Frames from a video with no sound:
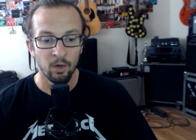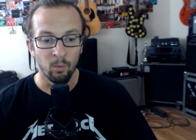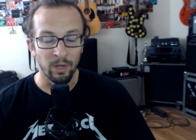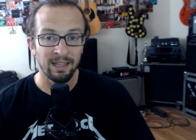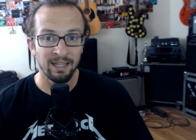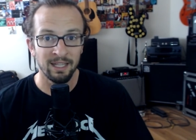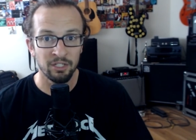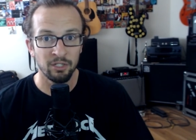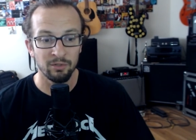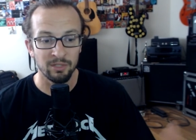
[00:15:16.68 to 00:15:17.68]
What I think they
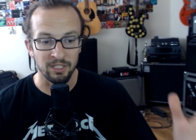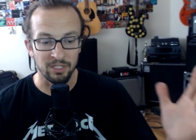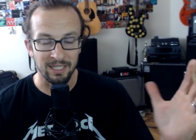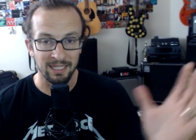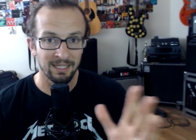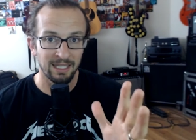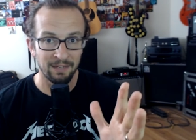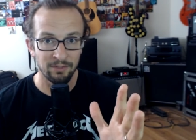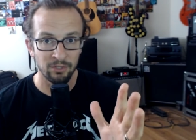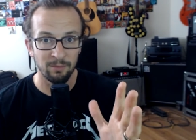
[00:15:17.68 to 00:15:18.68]
should do is they should take the
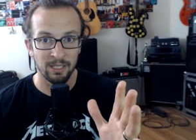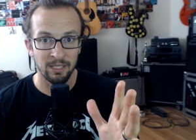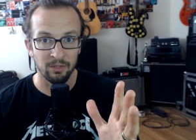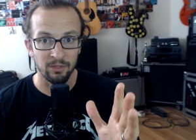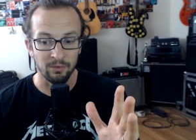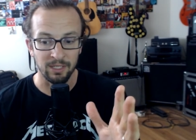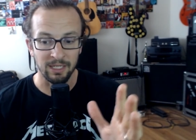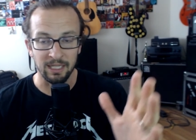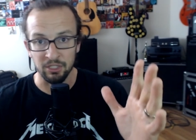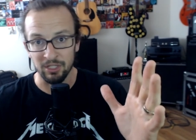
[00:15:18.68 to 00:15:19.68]
live streaming that they're doing,
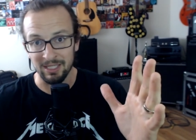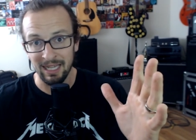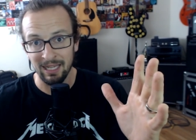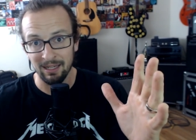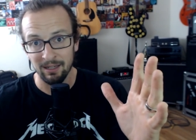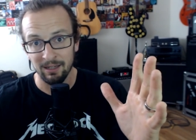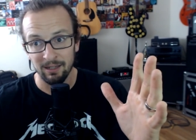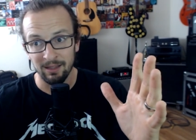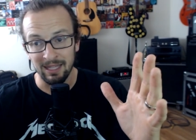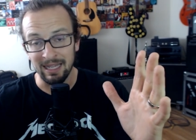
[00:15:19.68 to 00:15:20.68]
and they should take
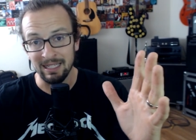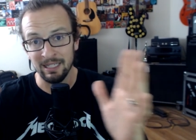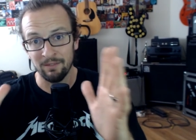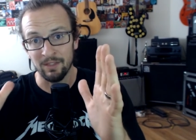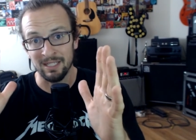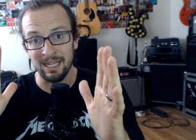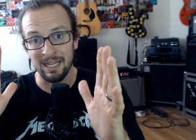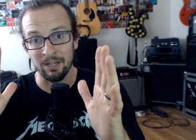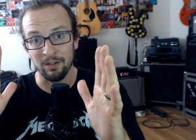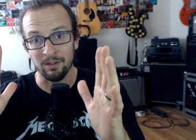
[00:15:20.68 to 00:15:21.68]
the idea of the Saint
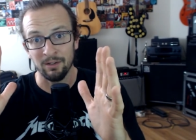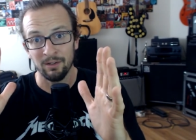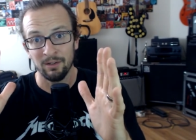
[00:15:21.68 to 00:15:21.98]
Anger